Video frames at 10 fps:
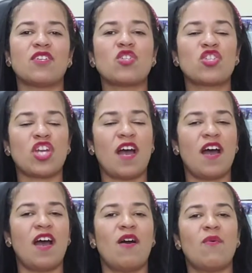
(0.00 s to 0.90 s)
a
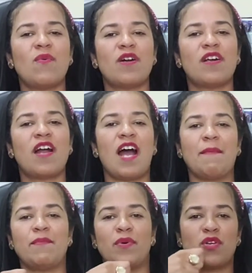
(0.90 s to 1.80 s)
shower,
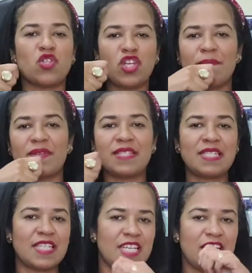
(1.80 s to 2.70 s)
I'm brushing my
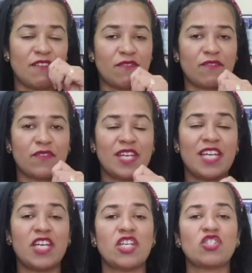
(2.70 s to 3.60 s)
teeth.
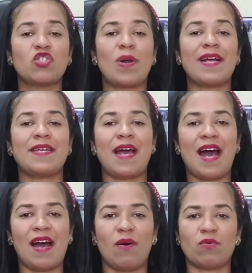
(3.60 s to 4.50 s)
Try
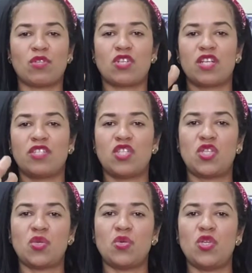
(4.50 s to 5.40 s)
out
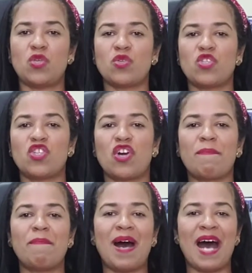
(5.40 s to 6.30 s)
to use your
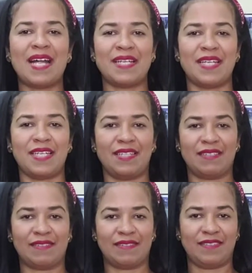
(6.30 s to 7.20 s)
body,
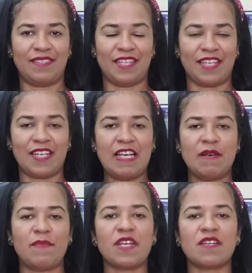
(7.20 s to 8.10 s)
yeah?
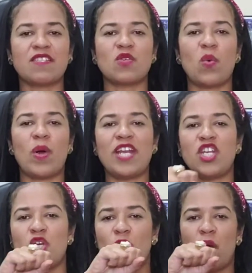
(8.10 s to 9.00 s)
Because
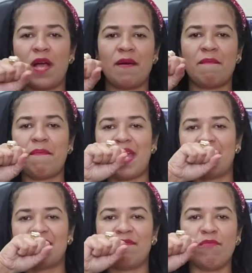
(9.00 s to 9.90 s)
when you
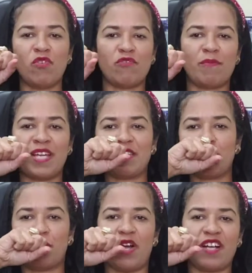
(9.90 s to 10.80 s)
make the
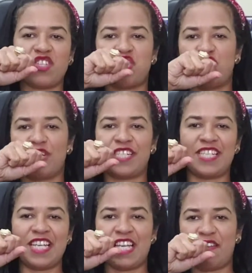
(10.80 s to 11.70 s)
movement, brush your
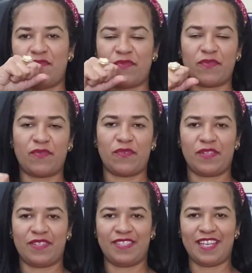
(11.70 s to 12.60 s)
teeth,
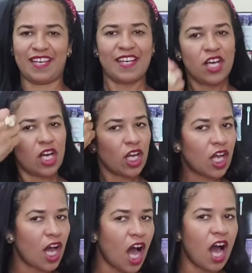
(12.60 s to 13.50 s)
yeah?
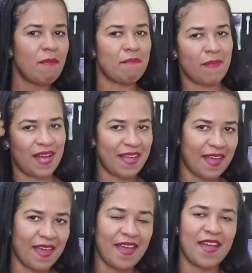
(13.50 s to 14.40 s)
Comb my
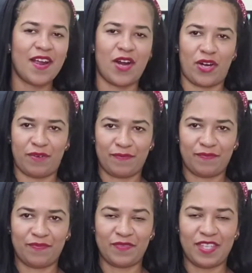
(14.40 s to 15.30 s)
hair,
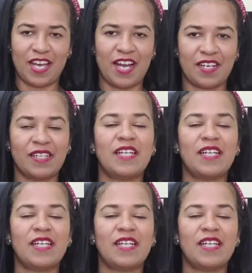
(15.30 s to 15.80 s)
yeah?